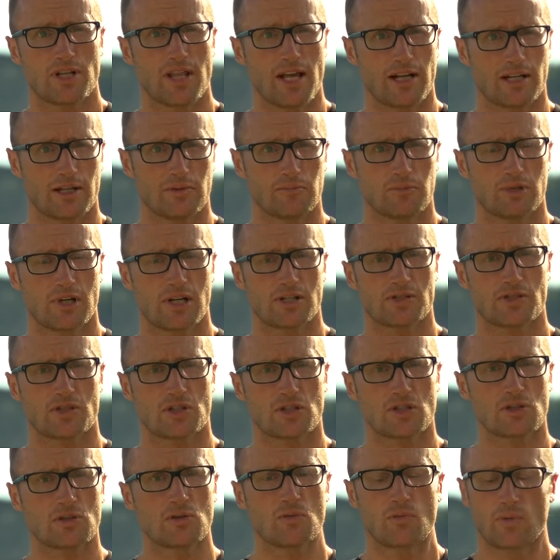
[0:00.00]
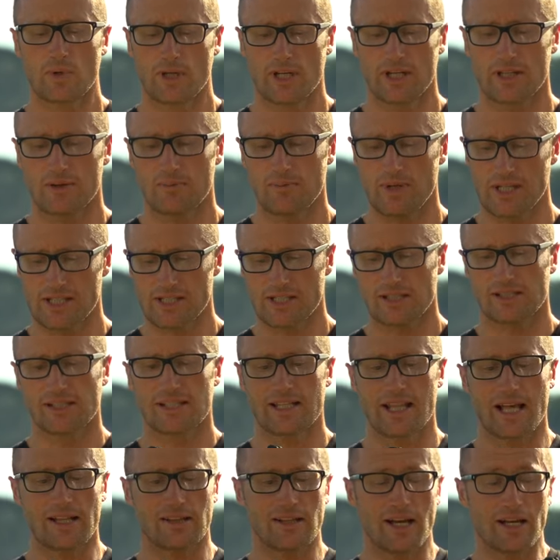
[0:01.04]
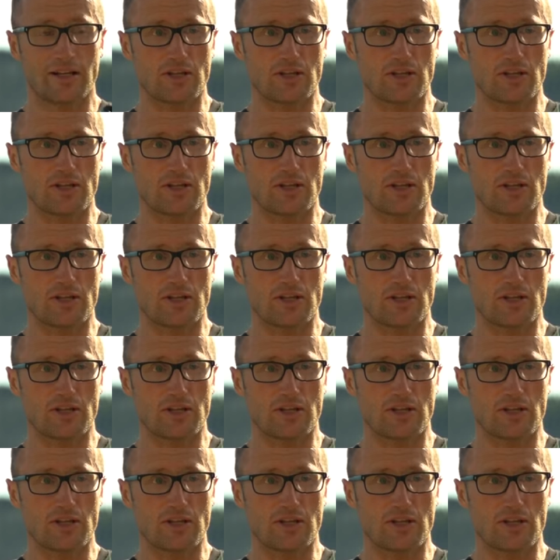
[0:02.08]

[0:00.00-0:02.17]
to that compressor with basically that